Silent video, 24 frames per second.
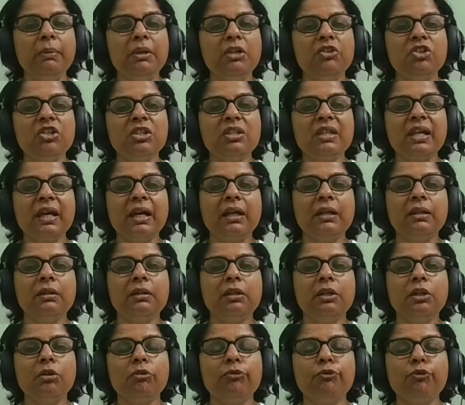He just sang
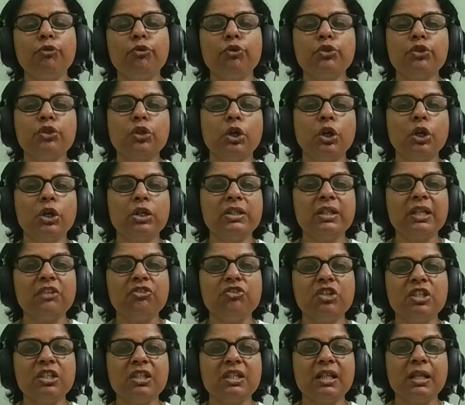three or four songs and
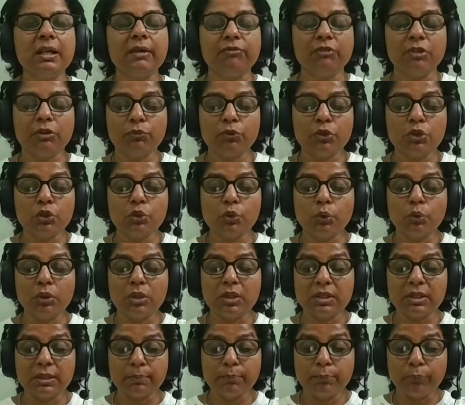just left. It was so
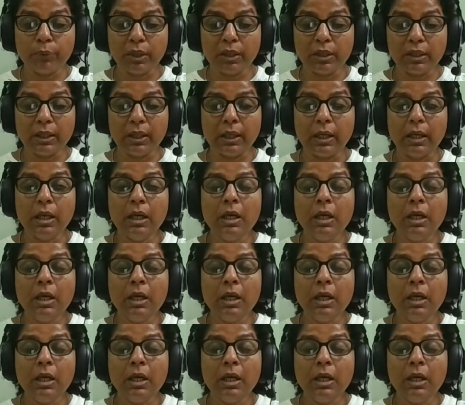disappointing.